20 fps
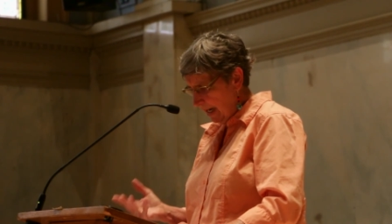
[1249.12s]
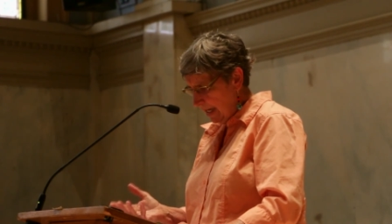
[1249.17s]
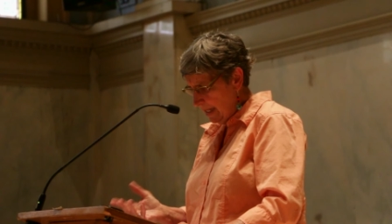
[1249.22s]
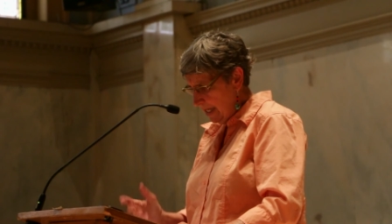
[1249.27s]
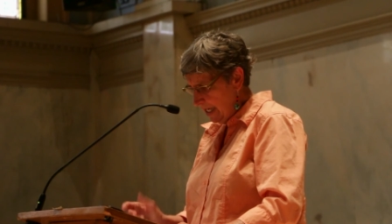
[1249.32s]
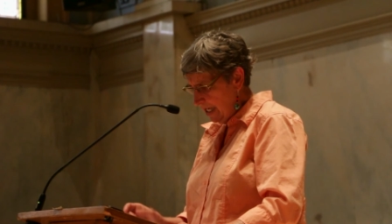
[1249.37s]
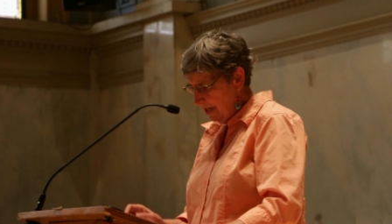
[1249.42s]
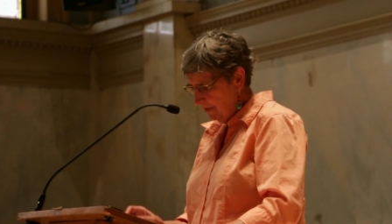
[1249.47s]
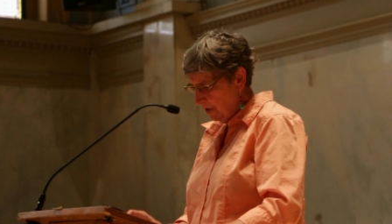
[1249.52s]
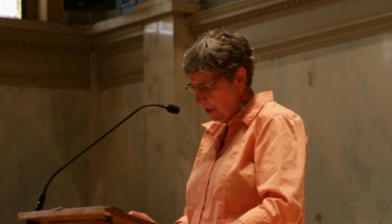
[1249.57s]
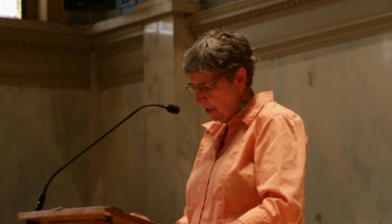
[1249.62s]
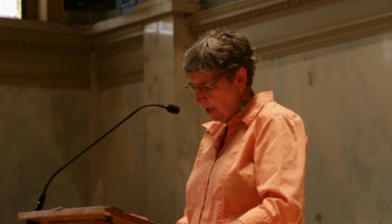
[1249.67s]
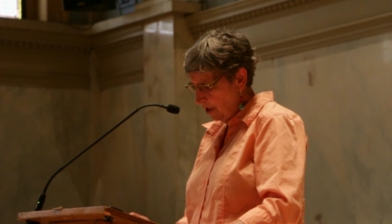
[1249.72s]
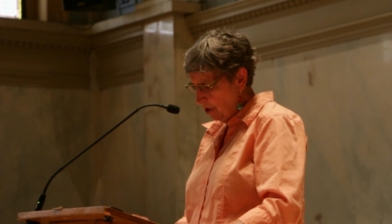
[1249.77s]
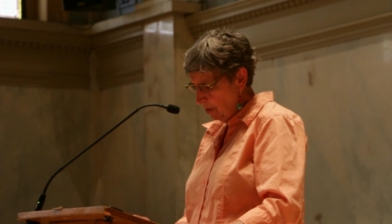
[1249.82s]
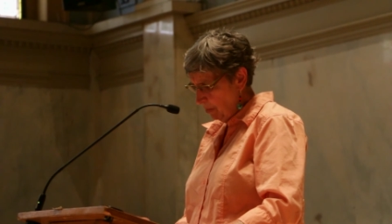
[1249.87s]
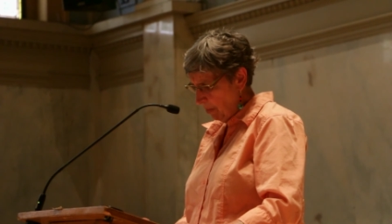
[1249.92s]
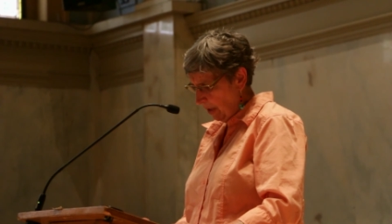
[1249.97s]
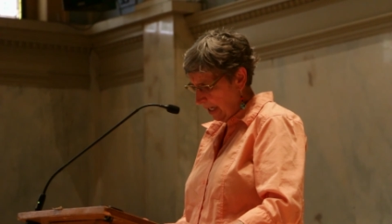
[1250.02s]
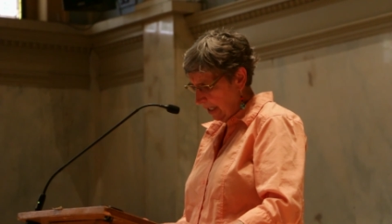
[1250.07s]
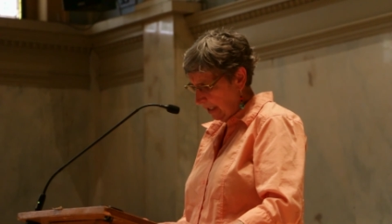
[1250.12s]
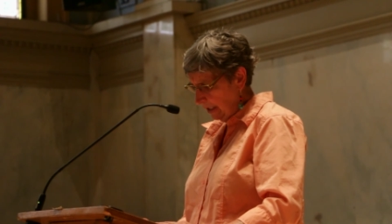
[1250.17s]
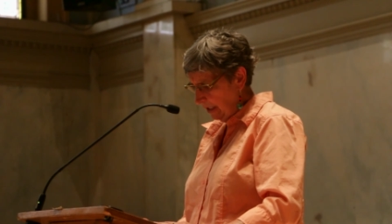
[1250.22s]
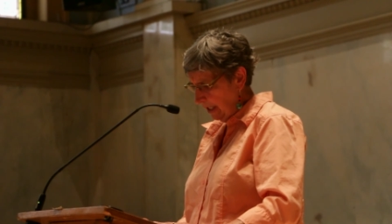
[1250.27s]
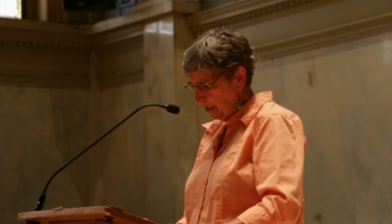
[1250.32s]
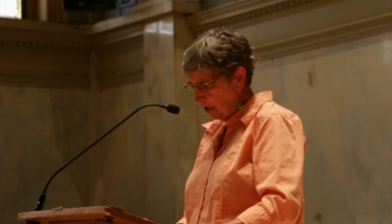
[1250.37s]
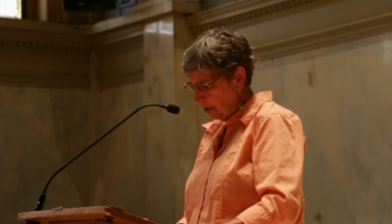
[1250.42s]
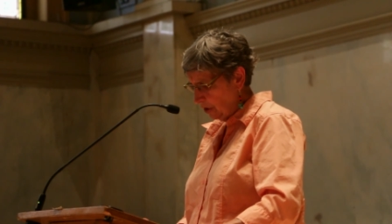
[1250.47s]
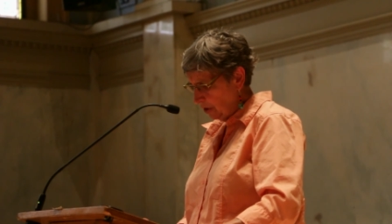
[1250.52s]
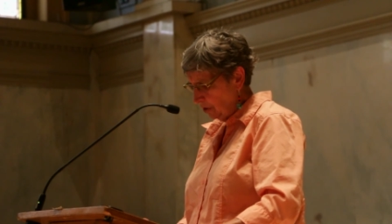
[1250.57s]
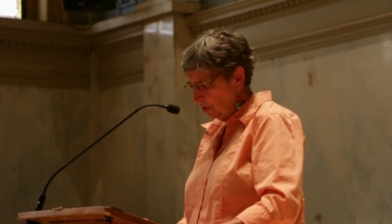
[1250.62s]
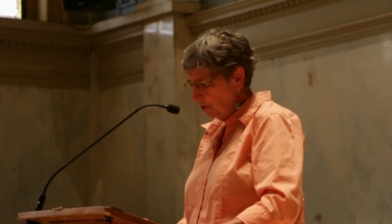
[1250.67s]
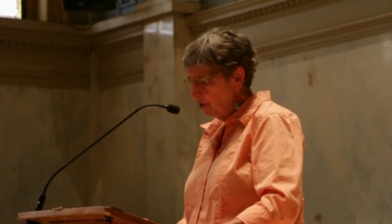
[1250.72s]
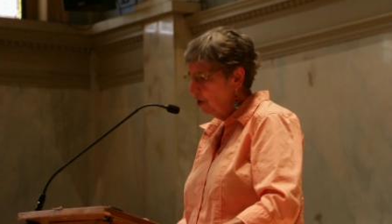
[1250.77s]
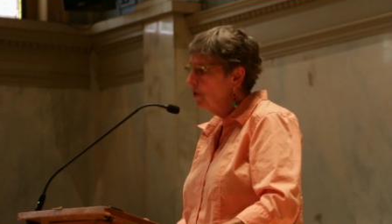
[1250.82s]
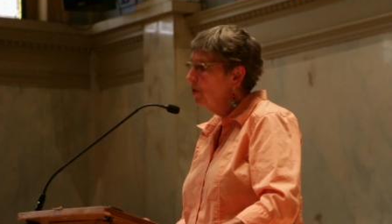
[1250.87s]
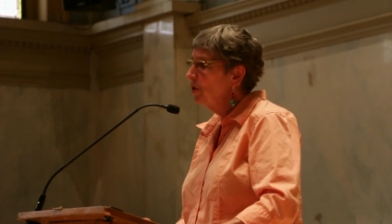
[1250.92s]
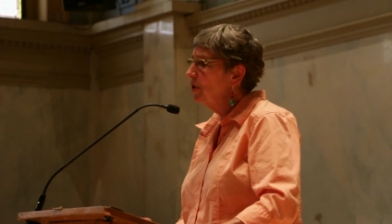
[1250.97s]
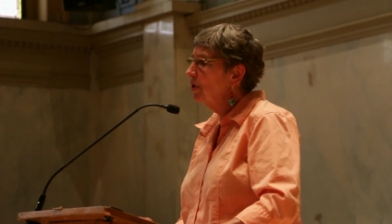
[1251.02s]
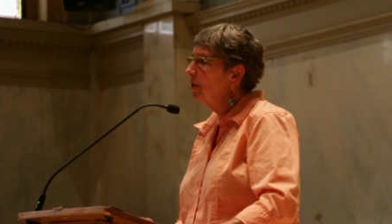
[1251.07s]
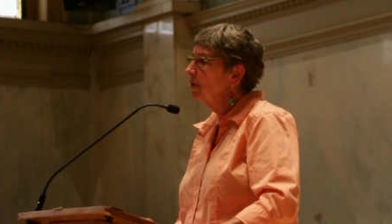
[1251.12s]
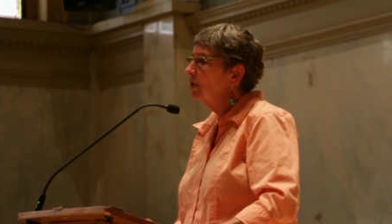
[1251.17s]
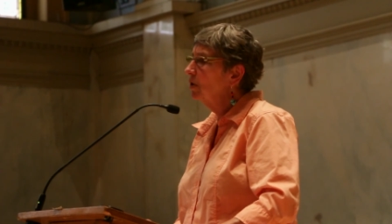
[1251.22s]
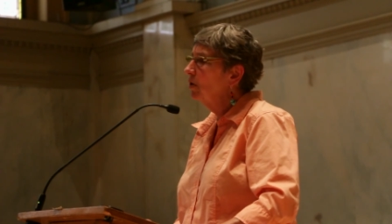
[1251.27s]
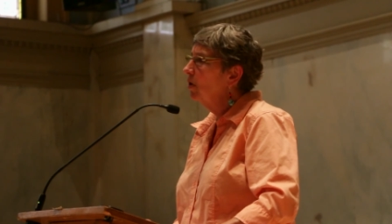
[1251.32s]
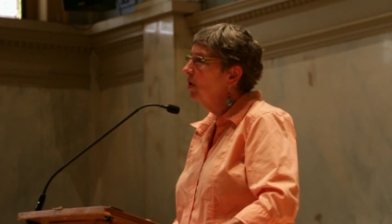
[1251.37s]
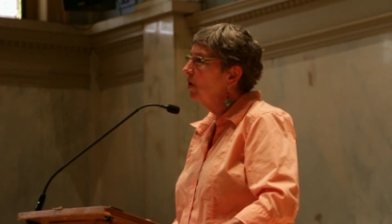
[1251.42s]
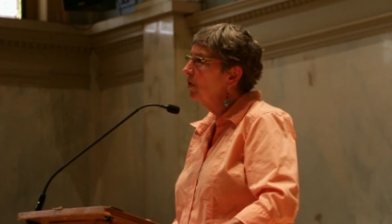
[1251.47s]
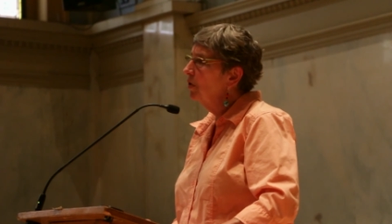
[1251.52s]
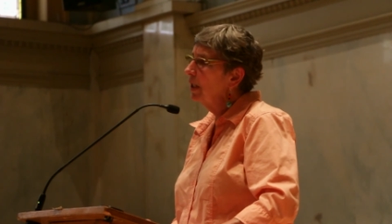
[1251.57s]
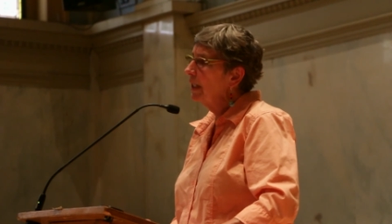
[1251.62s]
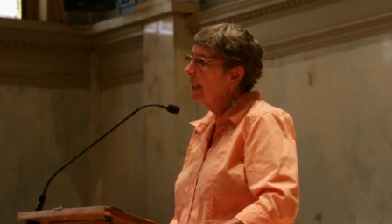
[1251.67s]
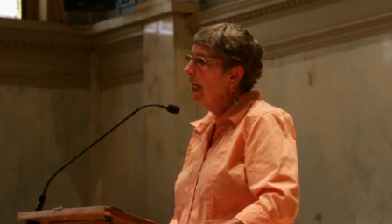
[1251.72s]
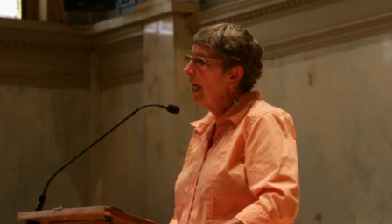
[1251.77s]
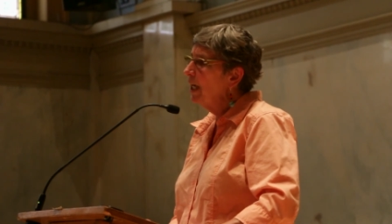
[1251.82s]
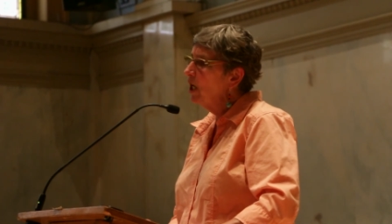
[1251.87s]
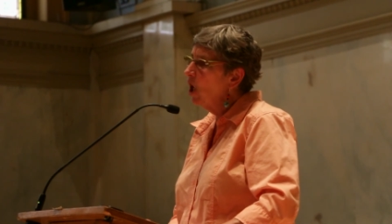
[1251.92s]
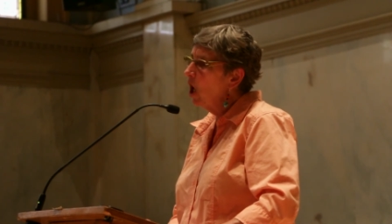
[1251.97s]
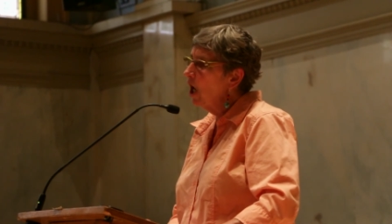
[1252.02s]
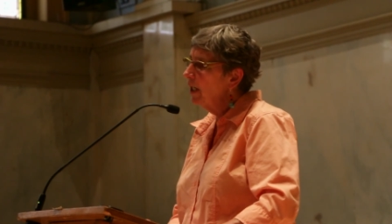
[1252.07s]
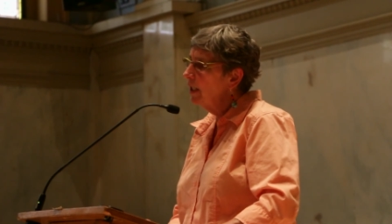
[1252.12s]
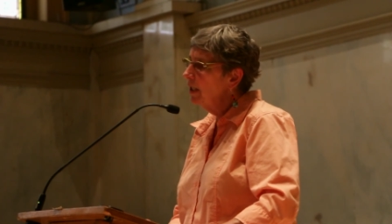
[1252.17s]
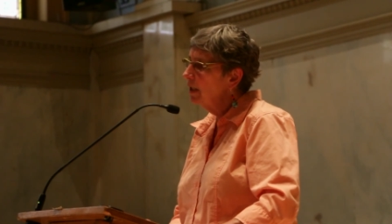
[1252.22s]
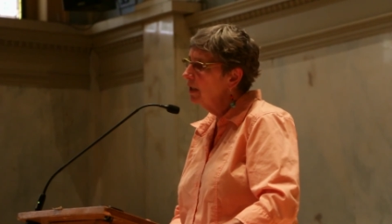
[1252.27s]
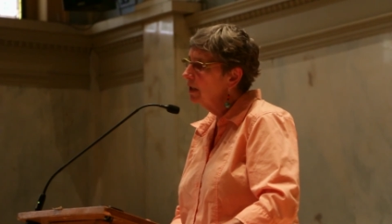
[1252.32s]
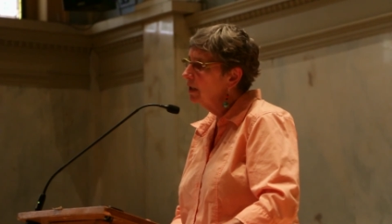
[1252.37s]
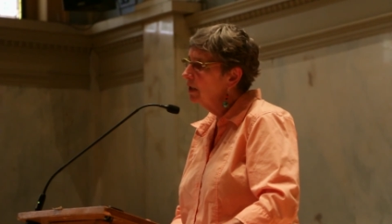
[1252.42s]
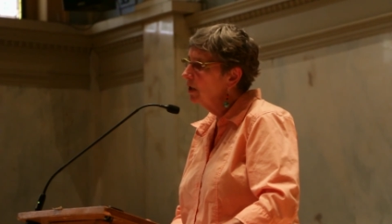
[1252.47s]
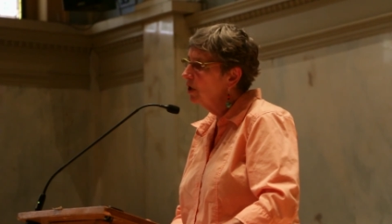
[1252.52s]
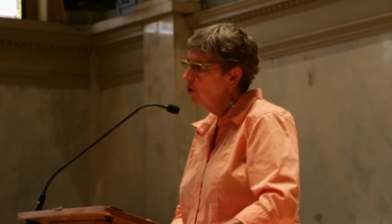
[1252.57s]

I think of another biological notion called the chaotic